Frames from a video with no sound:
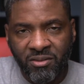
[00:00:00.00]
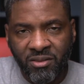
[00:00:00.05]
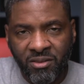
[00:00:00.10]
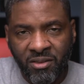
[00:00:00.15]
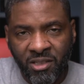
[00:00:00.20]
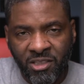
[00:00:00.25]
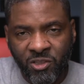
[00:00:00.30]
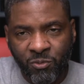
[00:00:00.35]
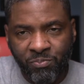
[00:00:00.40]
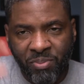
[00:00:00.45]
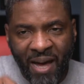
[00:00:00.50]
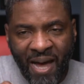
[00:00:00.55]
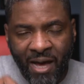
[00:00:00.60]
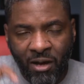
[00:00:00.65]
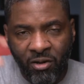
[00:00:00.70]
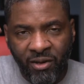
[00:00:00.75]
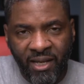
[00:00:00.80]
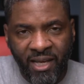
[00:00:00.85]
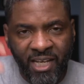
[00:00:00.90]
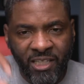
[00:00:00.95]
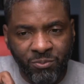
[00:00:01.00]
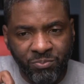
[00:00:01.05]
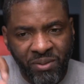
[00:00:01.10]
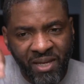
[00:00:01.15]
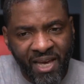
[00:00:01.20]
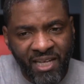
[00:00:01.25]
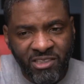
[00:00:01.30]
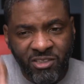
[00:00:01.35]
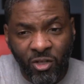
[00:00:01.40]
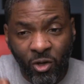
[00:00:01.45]
SPY or the
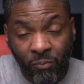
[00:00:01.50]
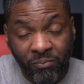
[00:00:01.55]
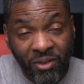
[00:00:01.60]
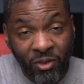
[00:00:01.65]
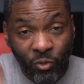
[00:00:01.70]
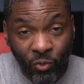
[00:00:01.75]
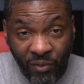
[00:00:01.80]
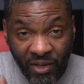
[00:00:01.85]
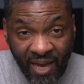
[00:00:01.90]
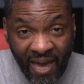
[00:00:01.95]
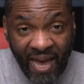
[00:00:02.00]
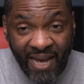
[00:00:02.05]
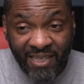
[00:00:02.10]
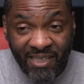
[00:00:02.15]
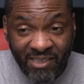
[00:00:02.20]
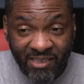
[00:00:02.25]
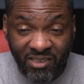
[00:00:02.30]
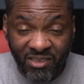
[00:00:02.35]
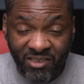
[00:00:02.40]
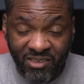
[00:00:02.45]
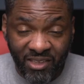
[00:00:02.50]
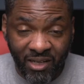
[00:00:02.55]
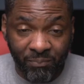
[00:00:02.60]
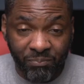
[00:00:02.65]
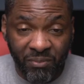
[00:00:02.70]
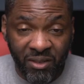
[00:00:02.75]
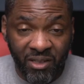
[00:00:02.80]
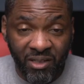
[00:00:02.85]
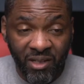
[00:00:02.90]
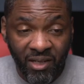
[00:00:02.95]
SPX gonna be reacting to
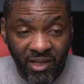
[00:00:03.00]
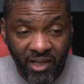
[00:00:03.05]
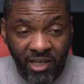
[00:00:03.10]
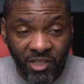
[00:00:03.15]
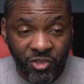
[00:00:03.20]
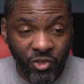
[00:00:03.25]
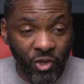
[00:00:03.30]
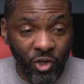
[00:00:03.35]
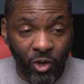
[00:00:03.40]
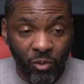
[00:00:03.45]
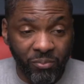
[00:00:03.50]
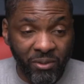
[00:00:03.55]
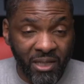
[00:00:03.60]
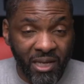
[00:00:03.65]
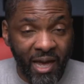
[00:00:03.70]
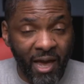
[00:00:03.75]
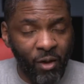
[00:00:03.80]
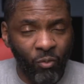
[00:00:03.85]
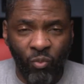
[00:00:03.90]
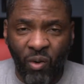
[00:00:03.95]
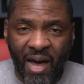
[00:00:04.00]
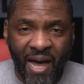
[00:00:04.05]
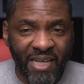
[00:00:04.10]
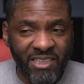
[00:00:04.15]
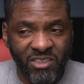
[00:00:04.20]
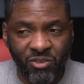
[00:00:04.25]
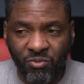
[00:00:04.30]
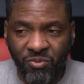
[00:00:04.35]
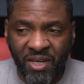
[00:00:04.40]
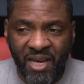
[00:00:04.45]
something, and you're gonna be like, why is he
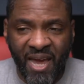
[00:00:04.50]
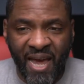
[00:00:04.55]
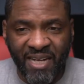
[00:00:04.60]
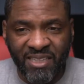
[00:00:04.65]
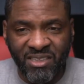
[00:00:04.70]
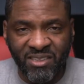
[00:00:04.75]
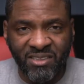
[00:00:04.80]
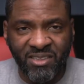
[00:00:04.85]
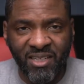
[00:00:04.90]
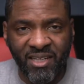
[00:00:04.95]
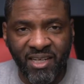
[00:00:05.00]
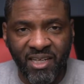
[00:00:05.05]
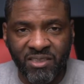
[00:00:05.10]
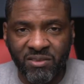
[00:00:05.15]
reacting to this?